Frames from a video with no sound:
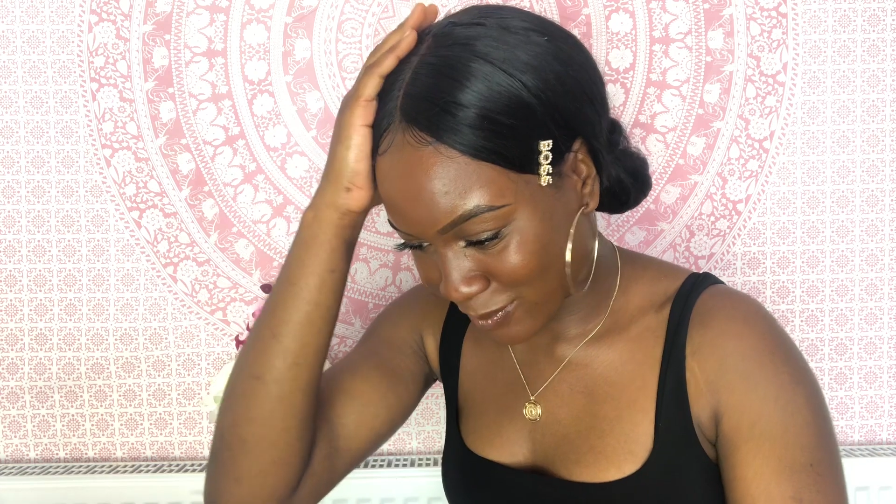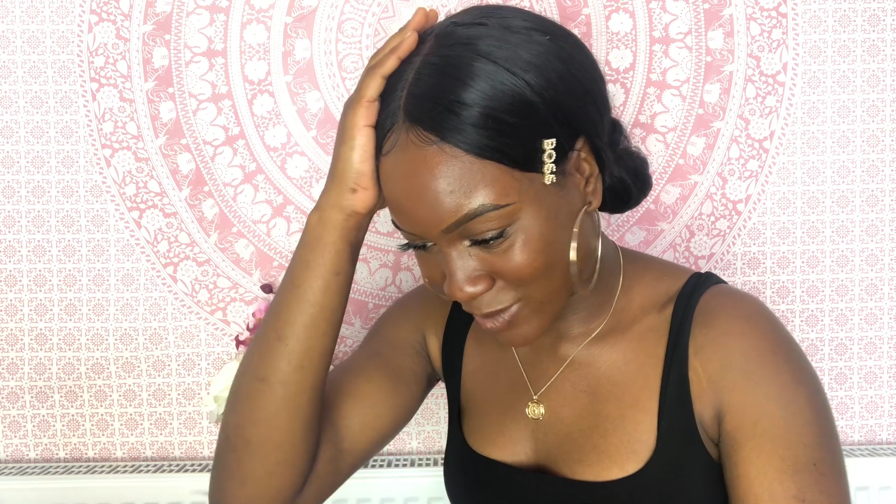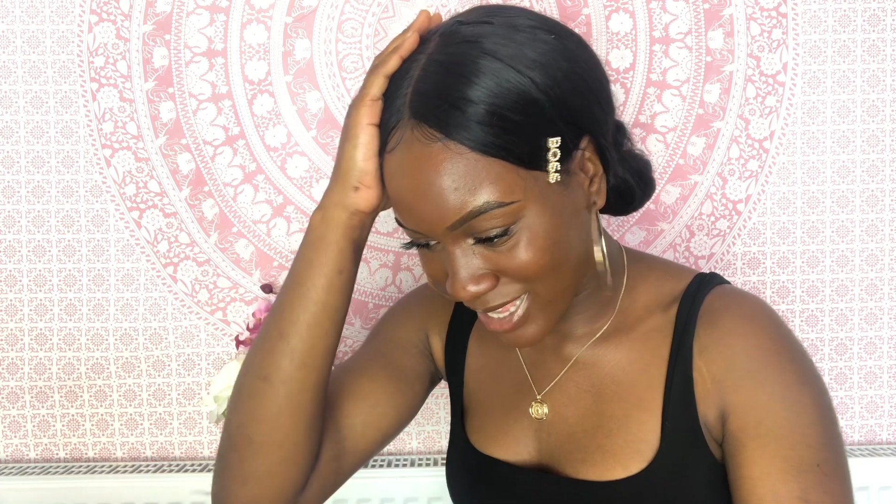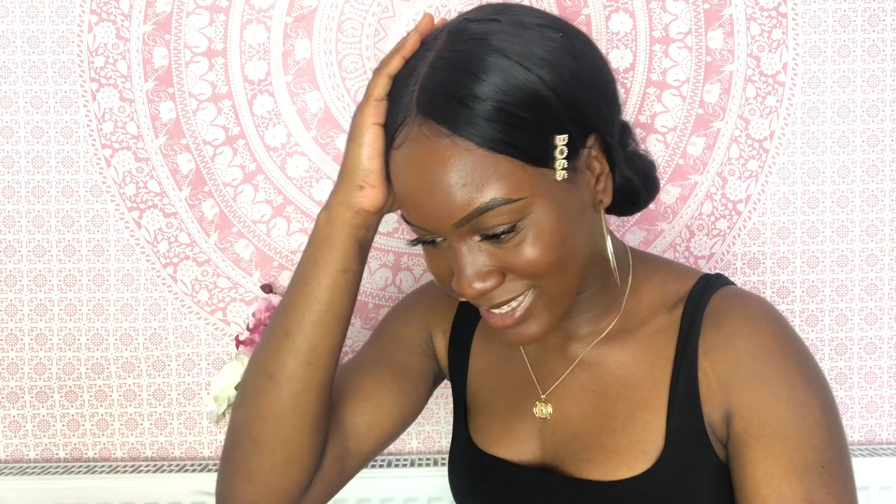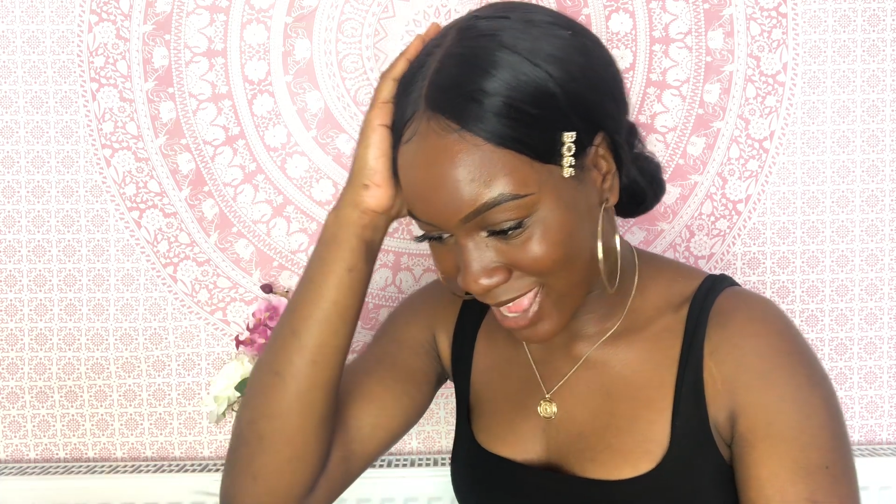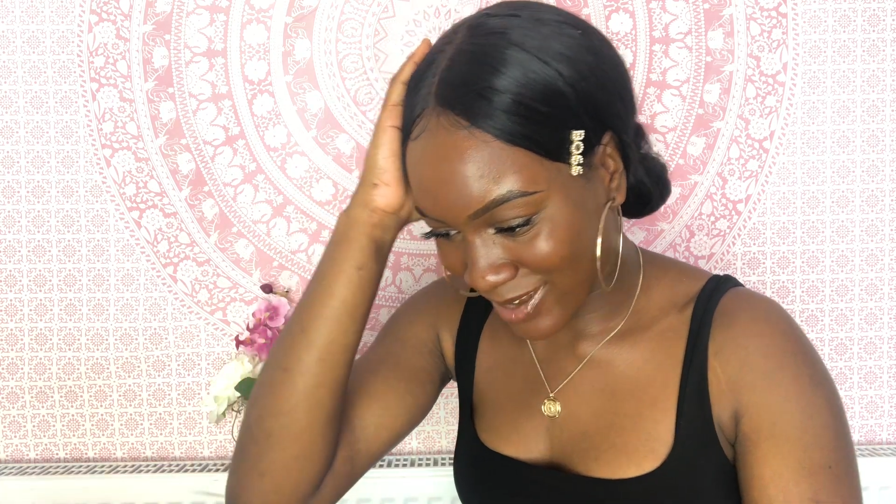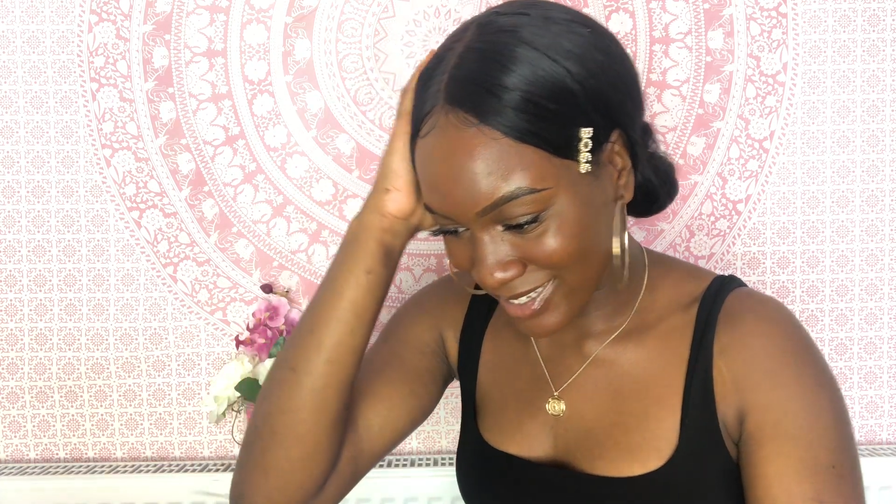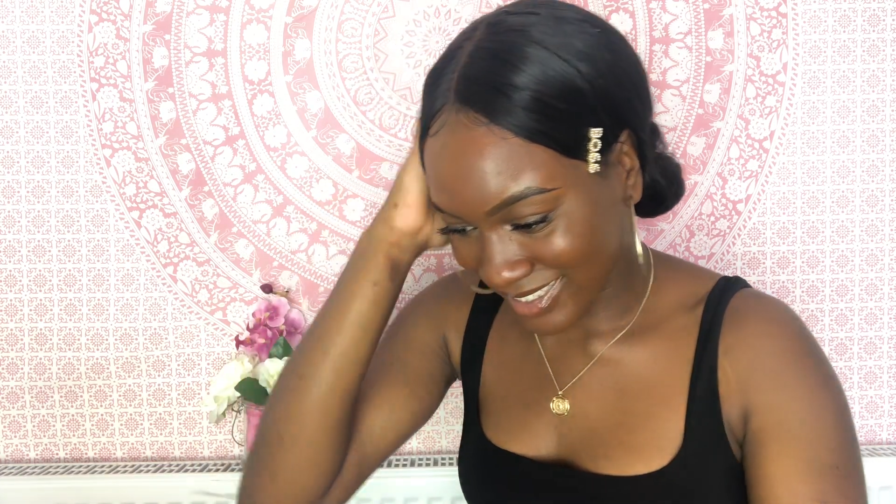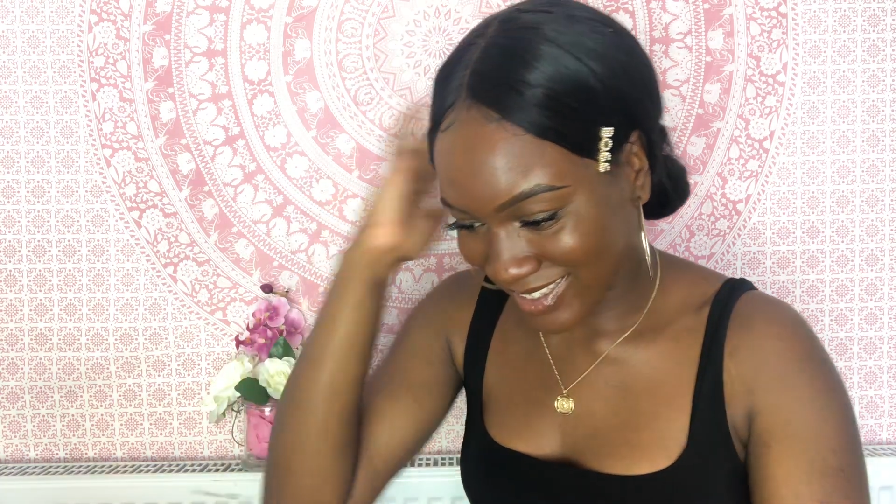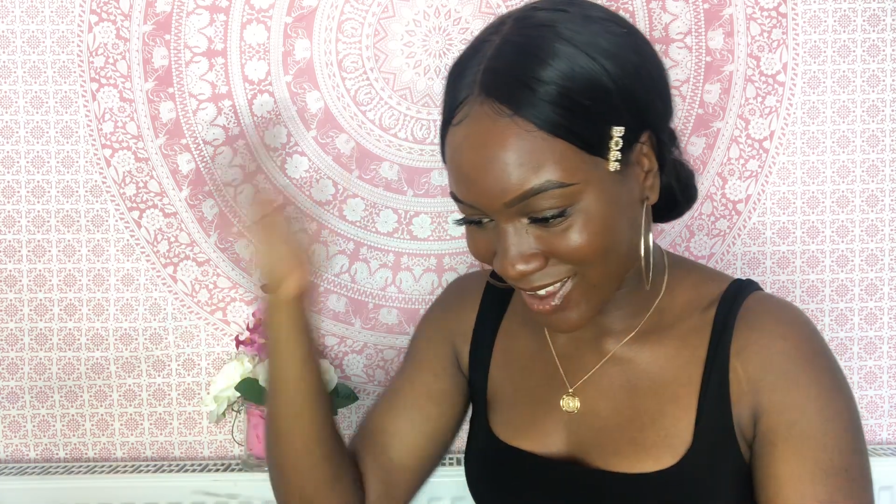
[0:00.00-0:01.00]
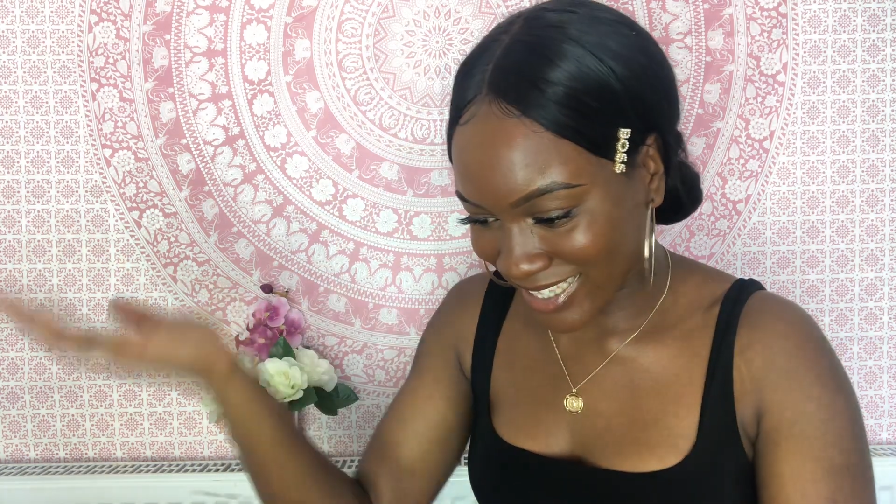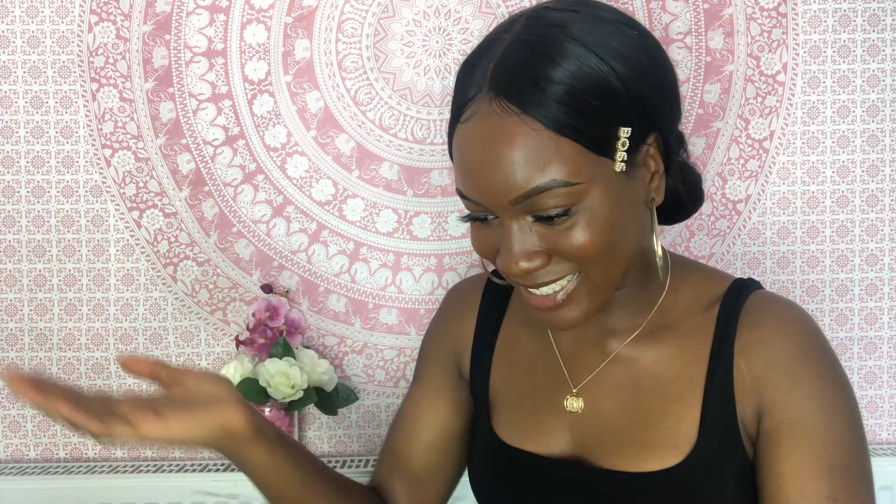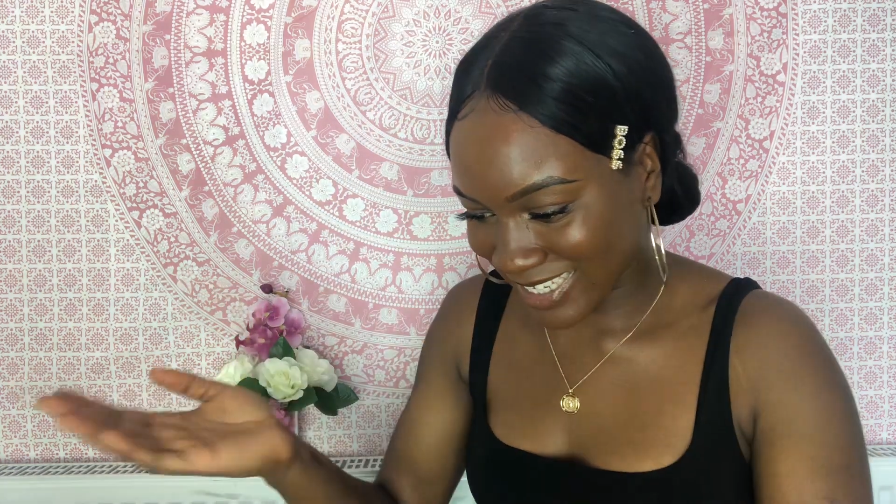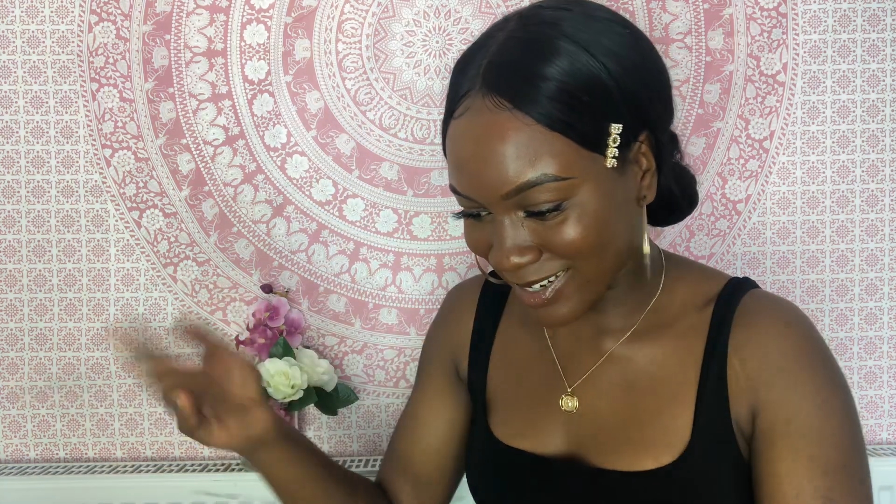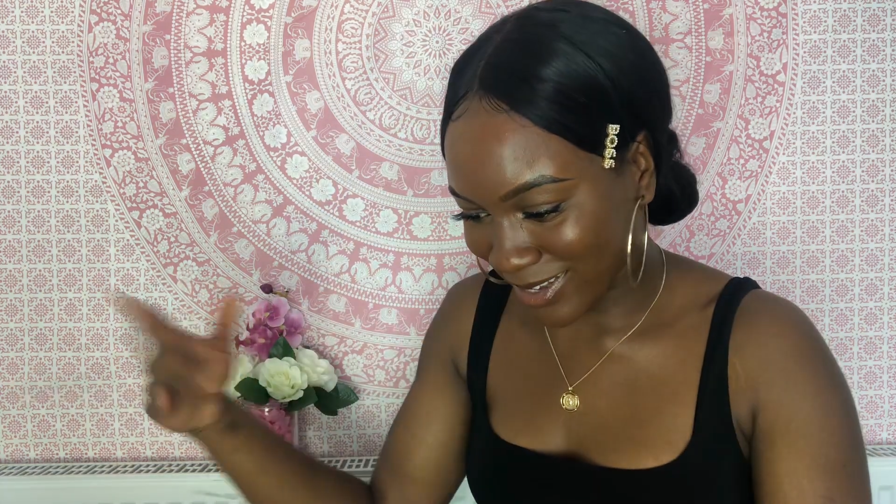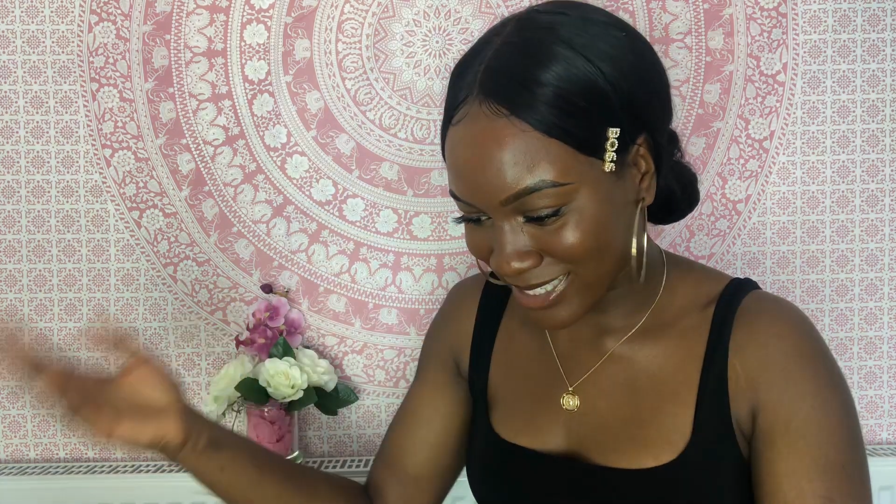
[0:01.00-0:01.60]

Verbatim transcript: the breakdown is 19,